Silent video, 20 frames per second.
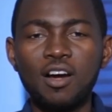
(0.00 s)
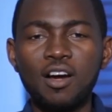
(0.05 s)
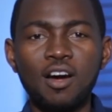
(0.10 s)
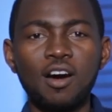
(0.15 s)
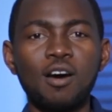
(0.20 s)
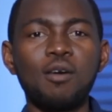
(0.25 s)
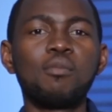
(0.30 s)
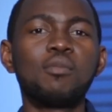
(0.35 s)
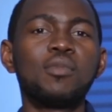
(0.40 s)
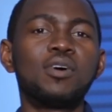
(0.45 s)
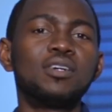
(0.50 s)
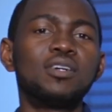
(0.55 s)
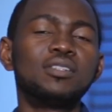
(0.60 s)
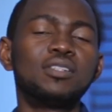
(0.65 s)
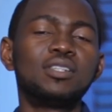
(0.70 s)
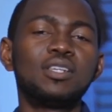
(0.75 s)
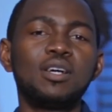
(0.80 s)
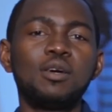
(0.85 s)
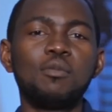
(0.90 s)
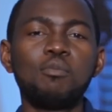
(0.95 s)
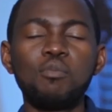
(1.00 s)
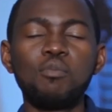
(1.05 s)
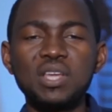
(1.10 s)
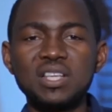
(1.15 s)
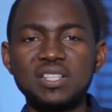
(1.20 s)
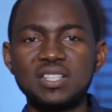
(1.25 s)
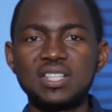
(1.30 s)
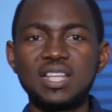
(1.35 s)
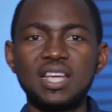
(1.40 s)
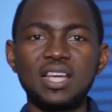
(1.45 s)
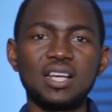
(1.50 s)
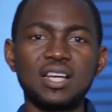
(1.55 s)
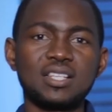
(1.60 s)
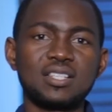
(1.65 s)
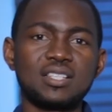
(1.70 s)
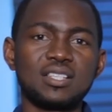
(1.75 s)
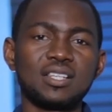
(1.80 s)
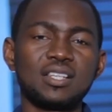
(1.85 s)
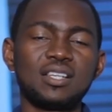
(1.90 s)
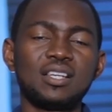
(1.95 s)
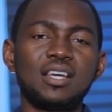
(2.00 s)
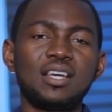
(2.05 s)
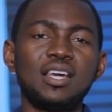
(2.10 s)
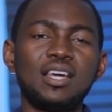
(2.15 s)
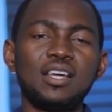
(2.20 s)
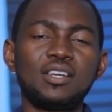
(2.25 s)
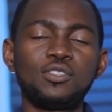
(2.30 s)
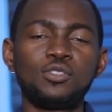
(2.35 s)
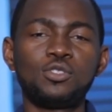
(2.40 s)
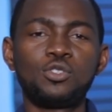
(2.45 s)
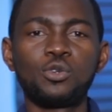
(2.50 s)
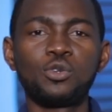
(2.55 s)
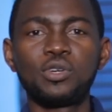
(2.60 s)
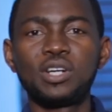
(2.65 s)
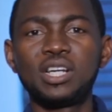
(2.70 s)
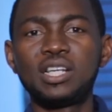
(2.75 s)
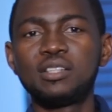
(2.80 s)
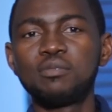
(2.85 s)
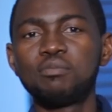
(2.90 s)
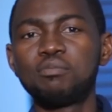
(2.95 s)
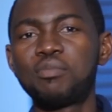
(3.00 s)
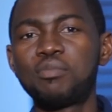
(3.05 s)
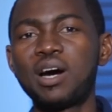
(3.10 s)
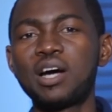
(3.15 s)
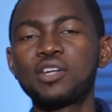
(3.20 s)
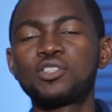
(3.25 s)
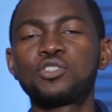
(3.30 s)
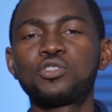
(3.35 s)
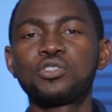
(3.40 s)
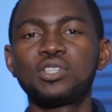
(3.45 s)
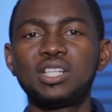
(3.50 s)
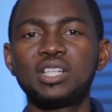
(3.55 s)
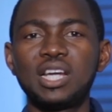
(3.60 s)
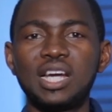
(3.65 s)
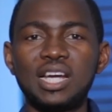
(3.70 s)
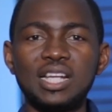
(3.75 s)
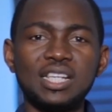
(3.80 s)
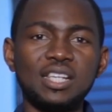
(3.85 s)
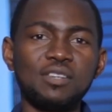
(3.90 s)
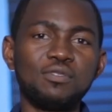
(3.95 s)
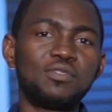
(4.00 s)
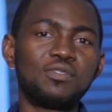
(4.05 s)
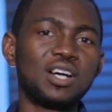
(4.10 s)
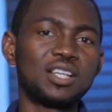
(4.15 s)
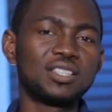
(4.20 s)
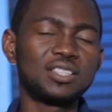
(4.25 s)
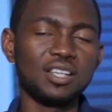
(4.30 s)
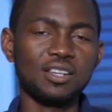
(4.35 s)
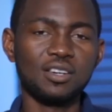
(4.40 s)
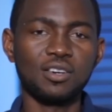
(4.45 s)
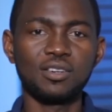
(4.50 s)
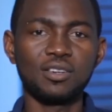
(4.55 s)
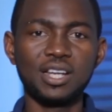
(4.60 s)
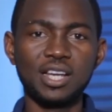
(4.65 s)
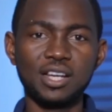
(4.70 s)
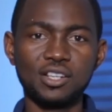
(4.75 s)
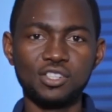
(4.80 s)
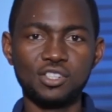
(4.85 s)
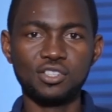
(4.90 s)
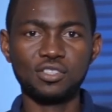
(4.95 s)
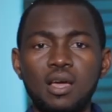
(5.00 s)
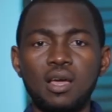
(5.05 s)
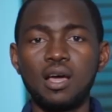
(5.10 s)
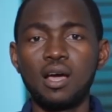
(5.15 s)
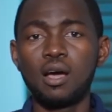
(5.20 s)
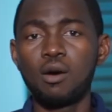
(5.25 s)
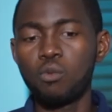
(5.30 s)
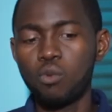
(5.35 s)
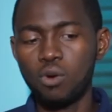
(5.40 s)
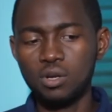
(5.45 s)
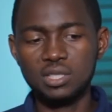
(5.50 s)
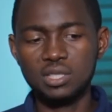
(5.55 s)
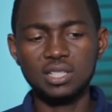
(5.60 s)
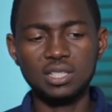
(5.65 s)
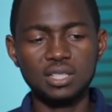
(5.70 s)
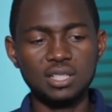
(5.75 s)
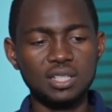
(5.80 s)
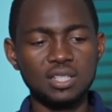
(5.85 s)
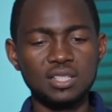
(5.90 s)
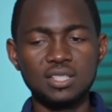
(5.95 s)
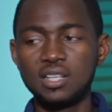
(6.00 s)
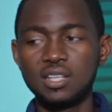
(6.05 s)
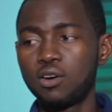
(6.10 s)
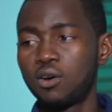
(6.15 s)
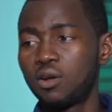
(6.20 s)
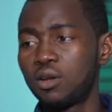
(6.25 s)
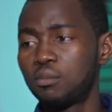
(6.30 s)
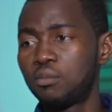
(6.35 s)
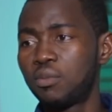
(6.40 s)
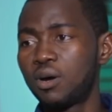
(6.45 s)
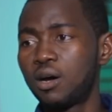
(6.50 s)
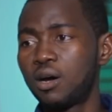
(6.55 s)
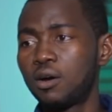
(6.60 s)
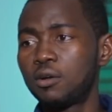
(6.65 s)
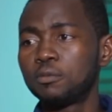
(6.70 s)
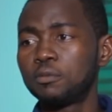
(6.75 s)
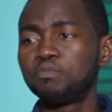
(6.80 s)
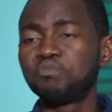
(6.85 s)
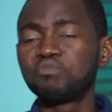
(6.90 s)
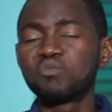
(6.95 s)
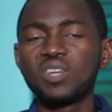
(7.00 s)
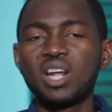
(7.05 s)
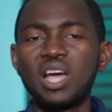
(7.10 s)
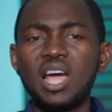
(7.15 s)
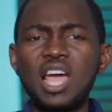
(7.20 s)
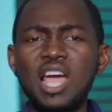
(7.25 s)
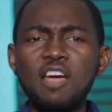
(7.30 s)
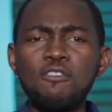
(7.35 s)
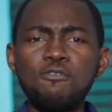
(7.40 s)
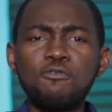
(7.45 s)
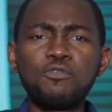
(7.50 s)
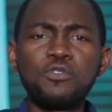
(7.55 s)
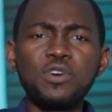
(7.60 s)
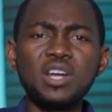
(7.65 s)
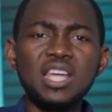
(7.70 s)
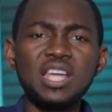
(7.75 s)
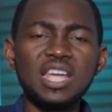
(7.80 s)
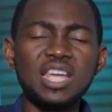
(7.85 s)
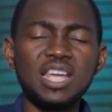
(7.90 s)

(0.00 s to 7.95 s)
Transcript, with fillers: common mistakes during battery and inverter connection. And what is it all about? Every